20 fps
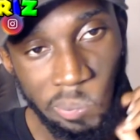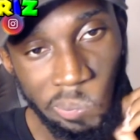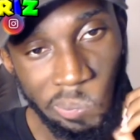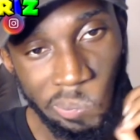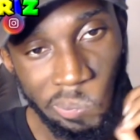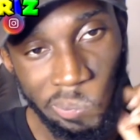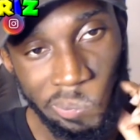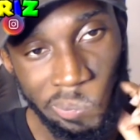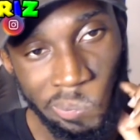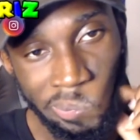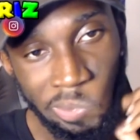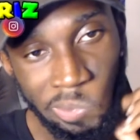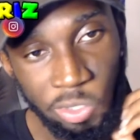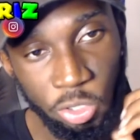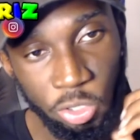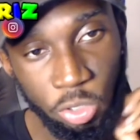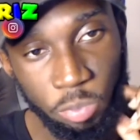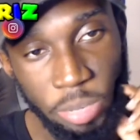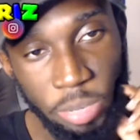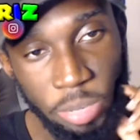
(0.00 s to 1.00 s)
Shoot past
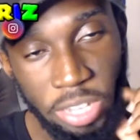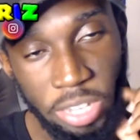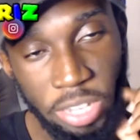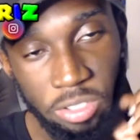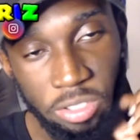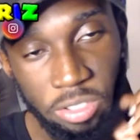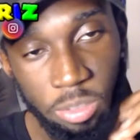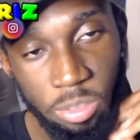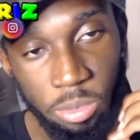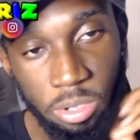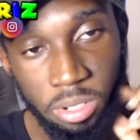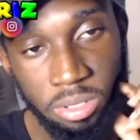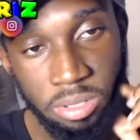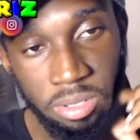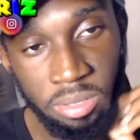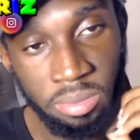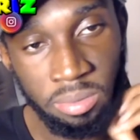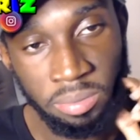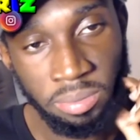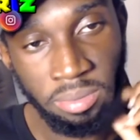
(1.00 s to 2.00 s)
the ball.
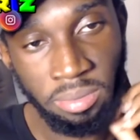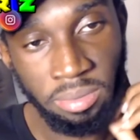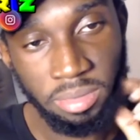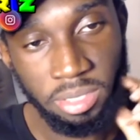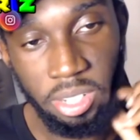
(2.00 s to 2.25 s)
Oh,